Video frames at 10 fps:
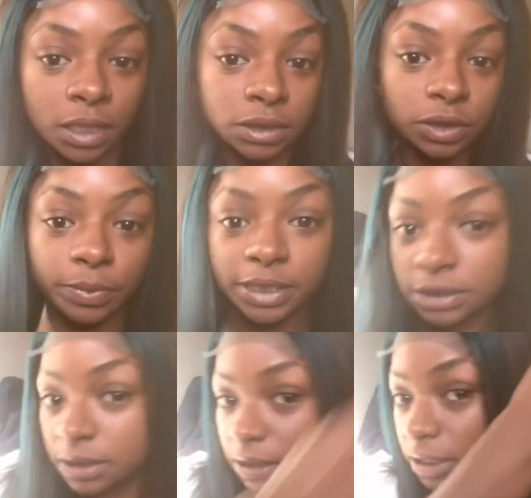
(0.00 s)
So
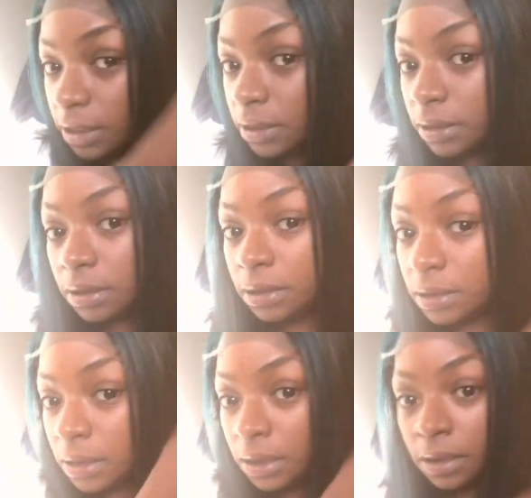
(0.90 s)
basically,
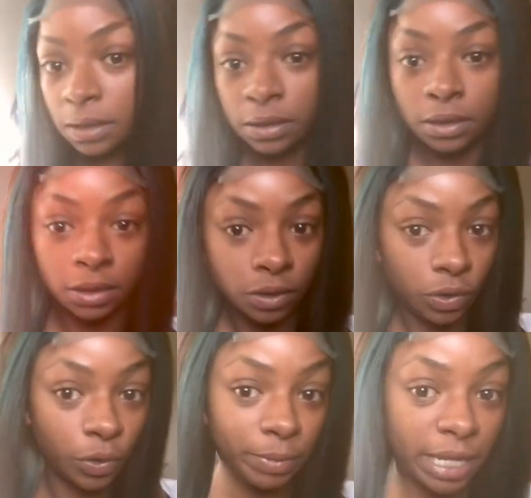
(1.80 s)
you
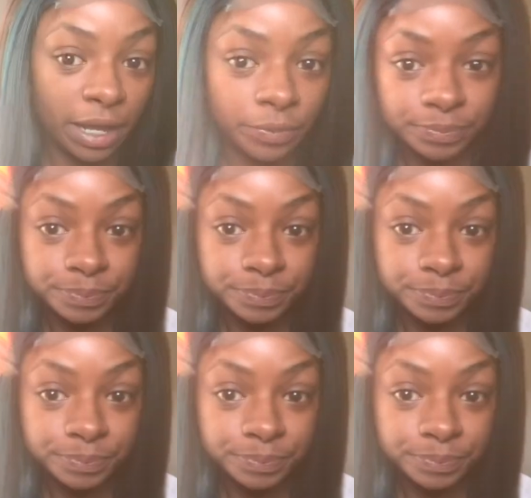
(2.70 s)
comb it out.